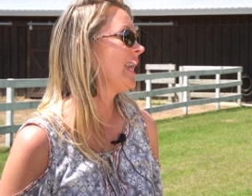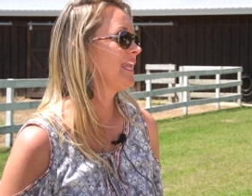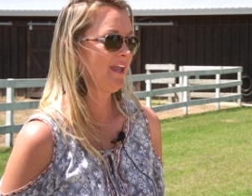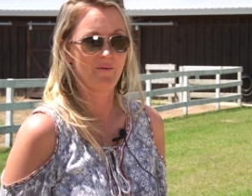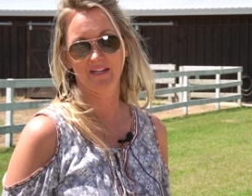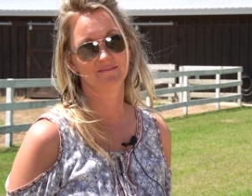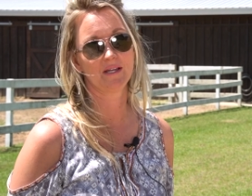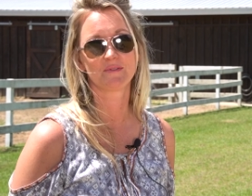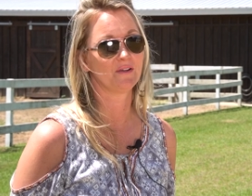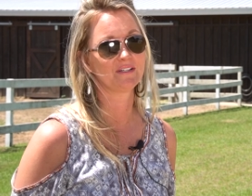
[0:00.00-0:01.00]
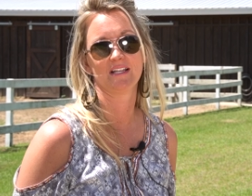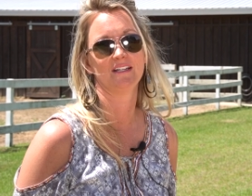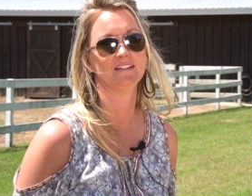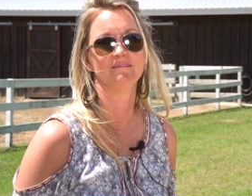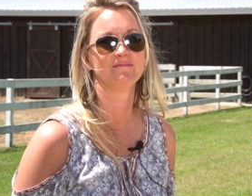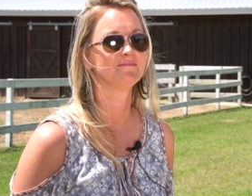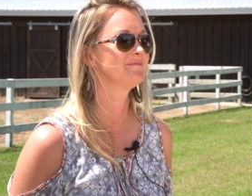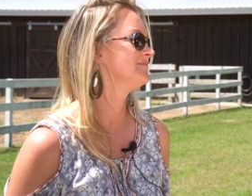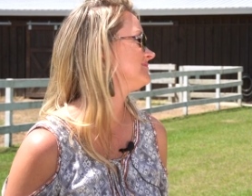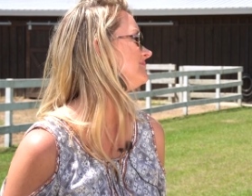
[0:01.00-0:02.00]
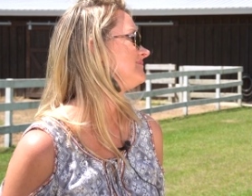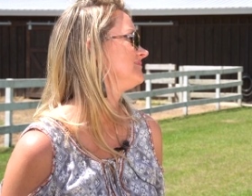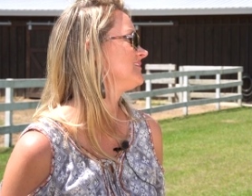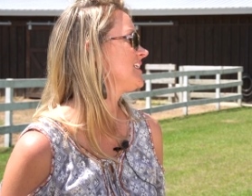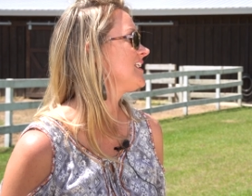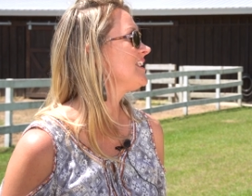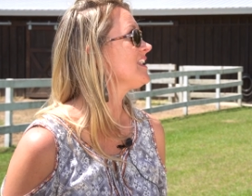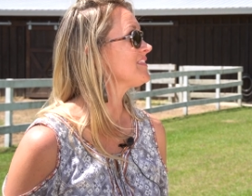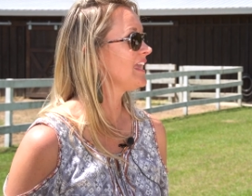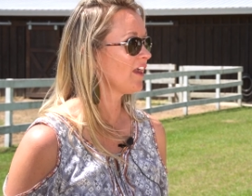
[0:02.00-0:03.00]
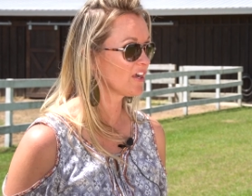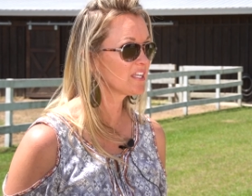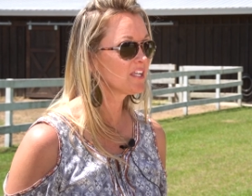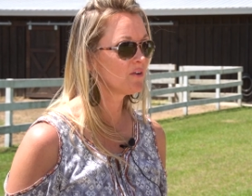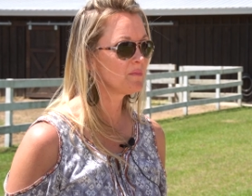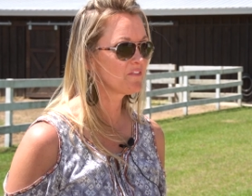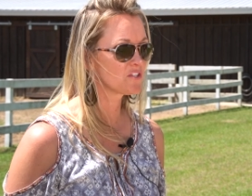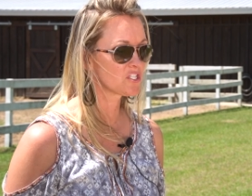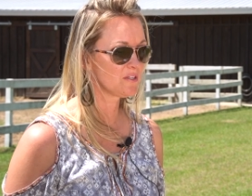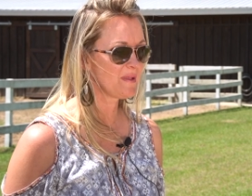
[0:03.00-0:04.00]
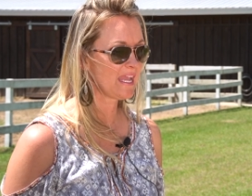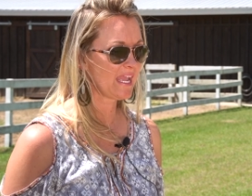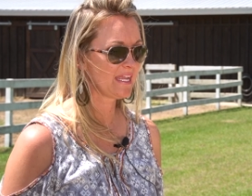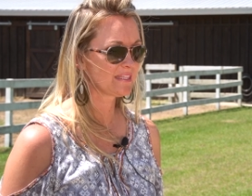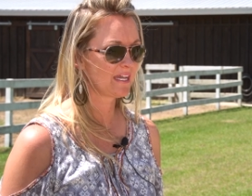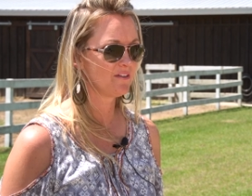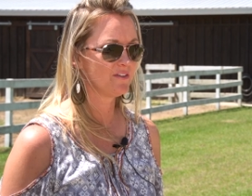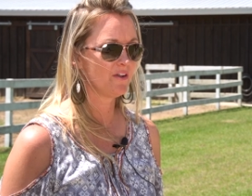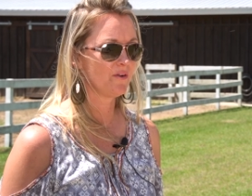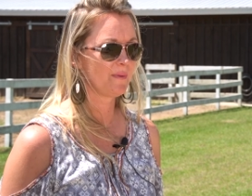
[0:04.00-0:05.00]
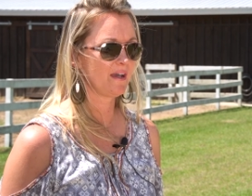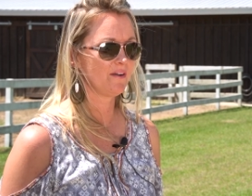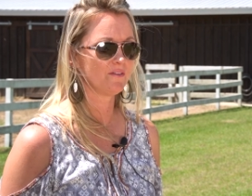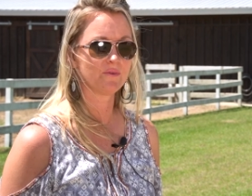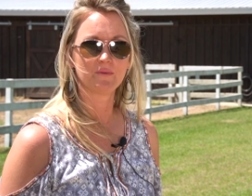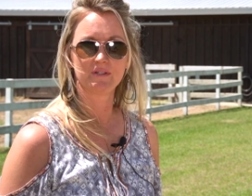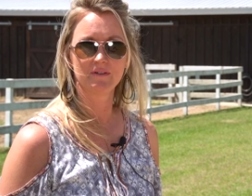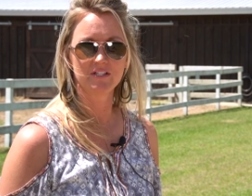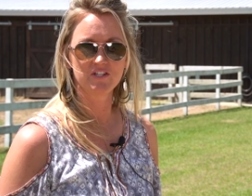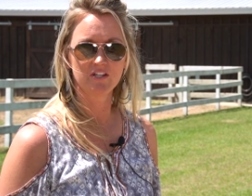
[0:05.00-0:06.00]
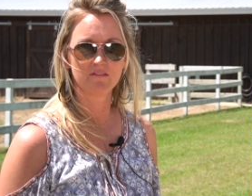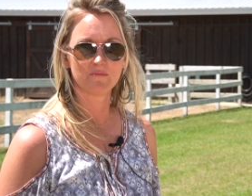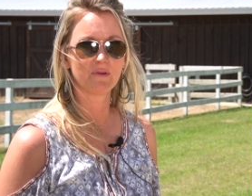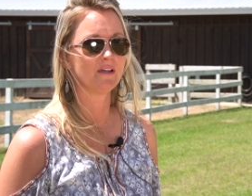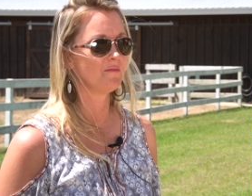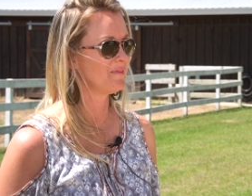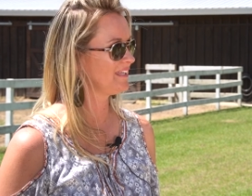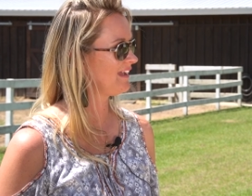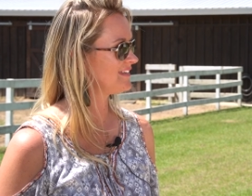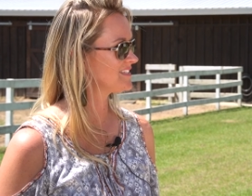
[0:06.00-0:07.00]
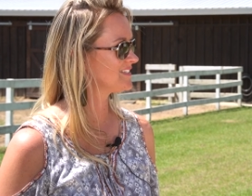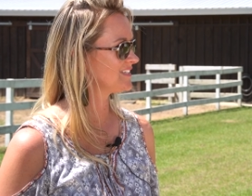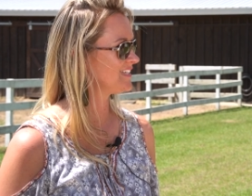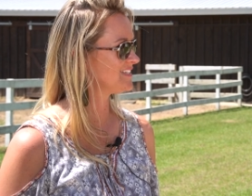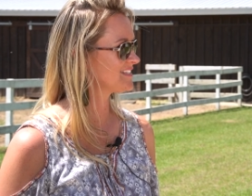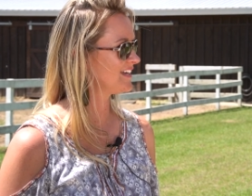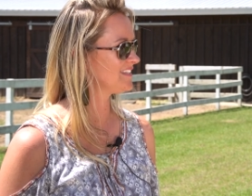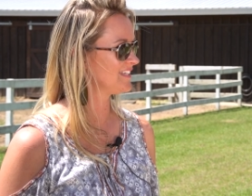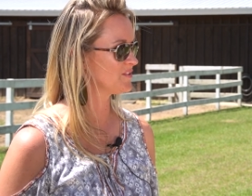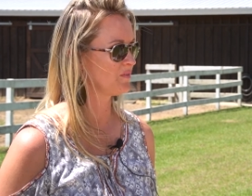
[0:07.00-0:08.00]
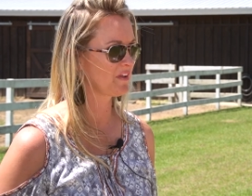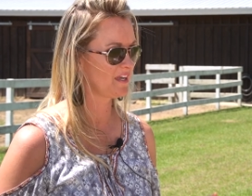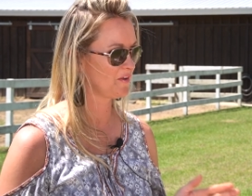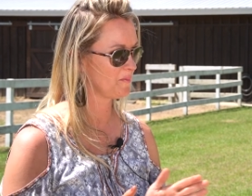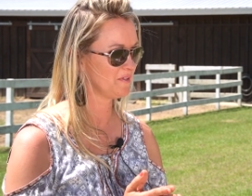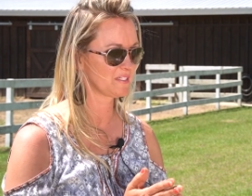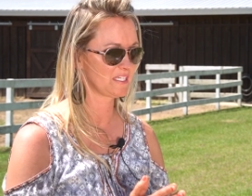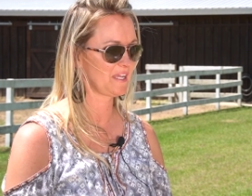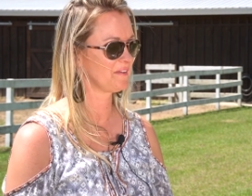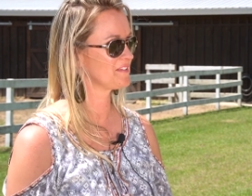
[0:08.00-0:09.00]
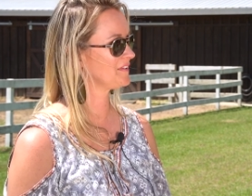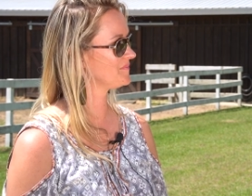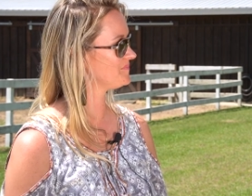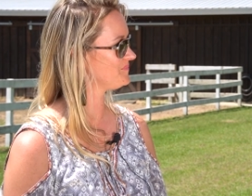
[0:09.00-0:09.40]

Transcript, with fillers: I can't wait. I'm so excited. Is your family going to go with you? They are going to go with me for sure May 8th. I don't know about what we're doing June, but my, yes, the kids, Scott and the kids, we've got it all booked now. So.